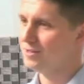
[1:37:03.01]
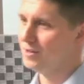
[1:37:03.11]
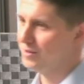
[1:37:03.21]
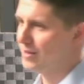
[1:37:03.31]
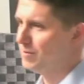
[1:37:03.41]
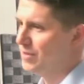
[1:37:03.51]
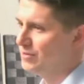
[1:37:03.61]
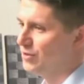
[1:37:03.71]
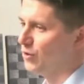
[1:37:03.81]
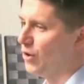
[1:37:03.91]
That
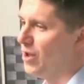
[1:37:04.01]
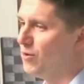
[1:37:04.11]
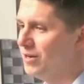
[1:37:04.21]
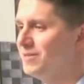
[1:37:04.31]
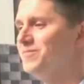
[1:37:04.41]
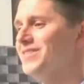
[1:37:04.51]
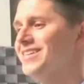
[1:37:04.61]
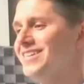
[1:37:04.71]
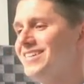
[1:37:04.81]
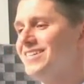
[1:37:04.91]
means the gray one,
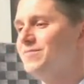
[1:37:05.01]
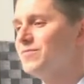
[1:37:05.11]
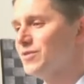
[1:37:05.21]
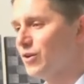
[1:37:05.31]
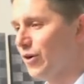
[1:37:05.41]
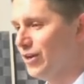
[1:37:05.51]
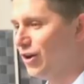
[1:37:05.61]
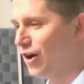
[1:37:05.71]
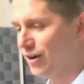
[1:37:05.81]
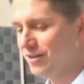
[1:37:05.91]
the gray
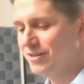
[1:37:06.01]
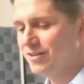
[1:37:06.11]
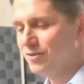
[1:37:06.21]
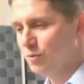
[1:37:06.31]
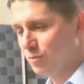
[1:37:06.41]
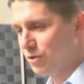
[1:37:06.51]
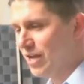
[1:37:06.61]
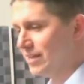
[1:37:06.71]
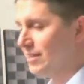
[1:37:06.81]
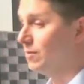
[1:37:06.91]
dog would
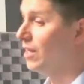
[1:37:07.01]
protect him.